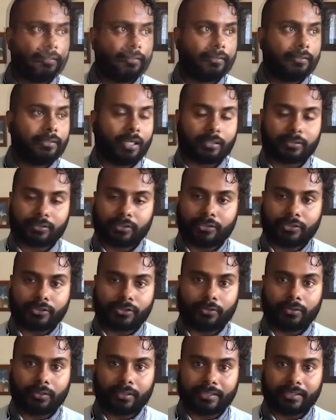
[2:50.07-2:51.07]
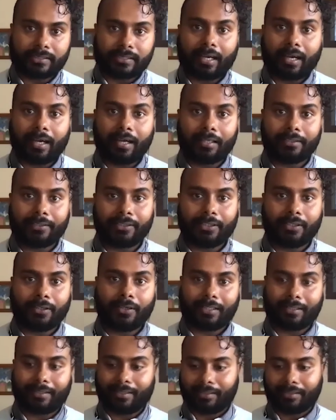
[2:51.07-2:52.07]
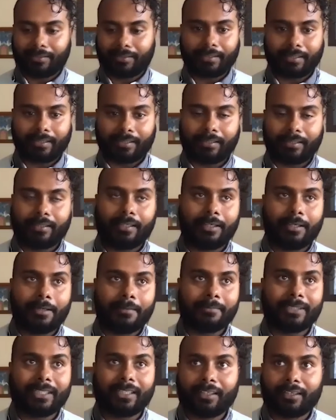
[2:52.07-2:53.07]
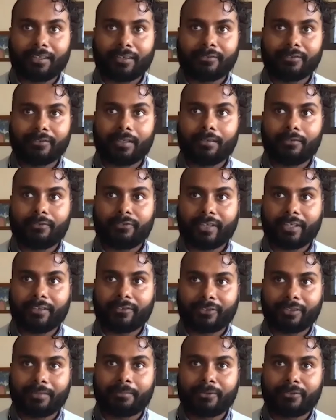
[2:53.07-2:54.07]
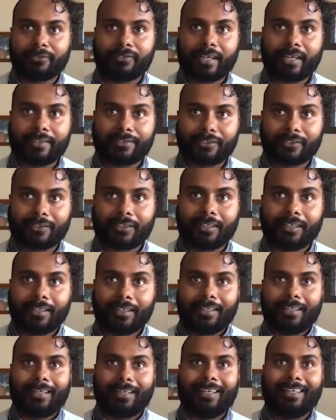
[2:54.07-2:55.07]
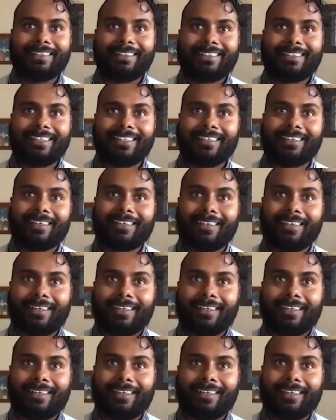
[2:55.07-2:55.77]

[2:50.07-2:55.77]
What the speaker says: Dr. Julie Todd, I think, thinking of a favorite professor, I think